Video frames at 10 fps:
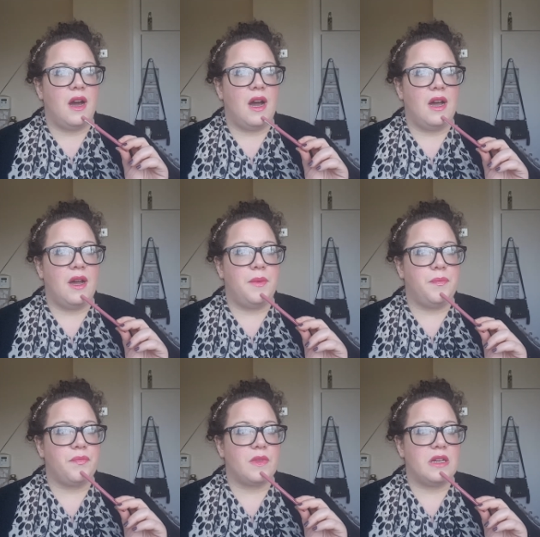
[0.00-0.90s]

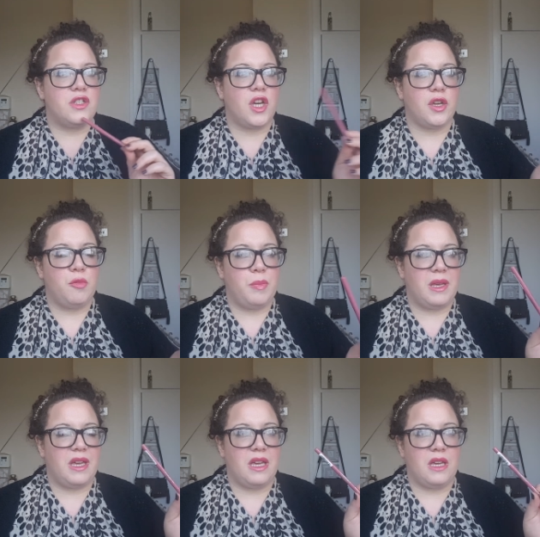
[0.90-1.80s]

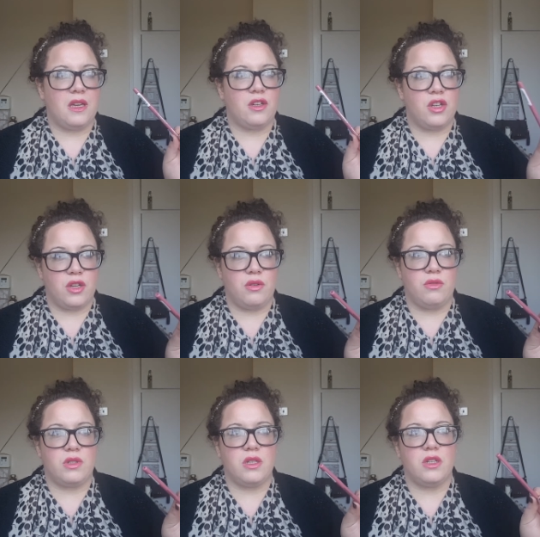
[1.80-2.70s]
taupey
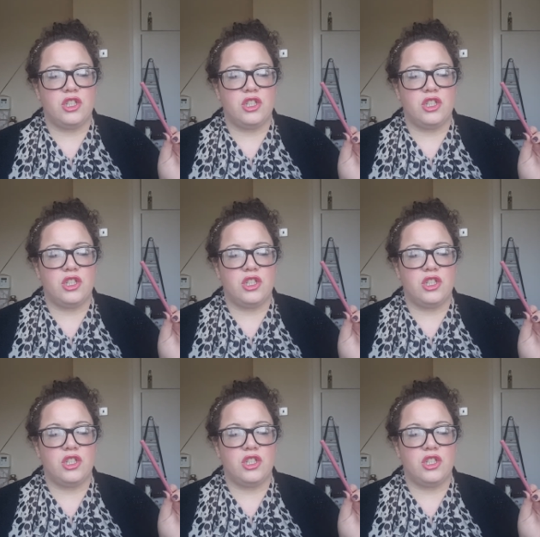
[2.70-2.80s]
nude